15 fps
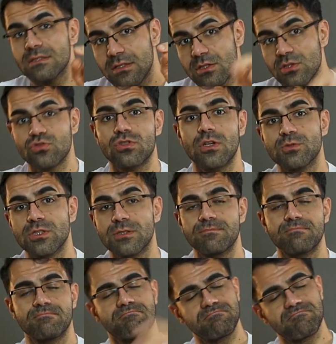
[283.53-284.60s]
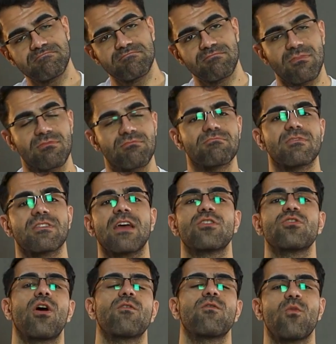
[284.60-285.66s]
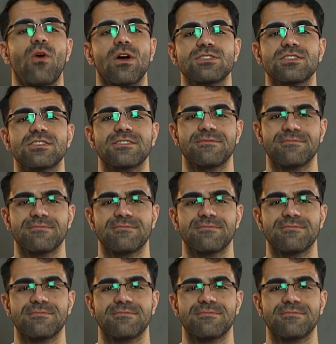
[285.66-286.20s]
in the description. Thank you all for watching.